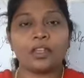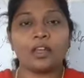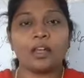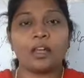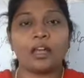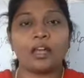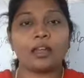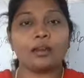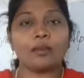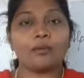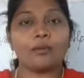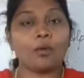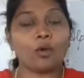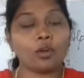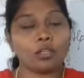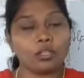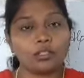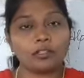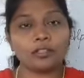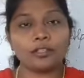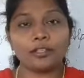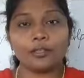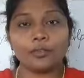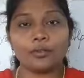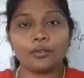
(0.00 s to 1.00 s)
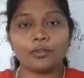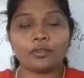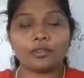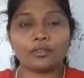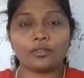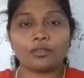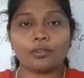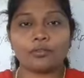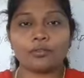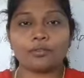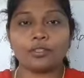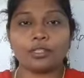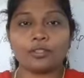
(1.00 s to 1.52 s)
and what are the uses
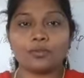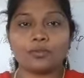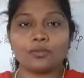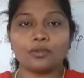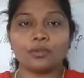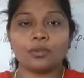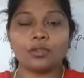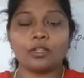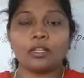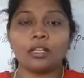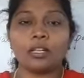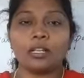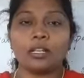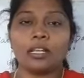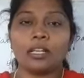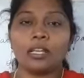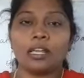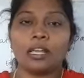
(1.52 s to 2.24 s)
of this wool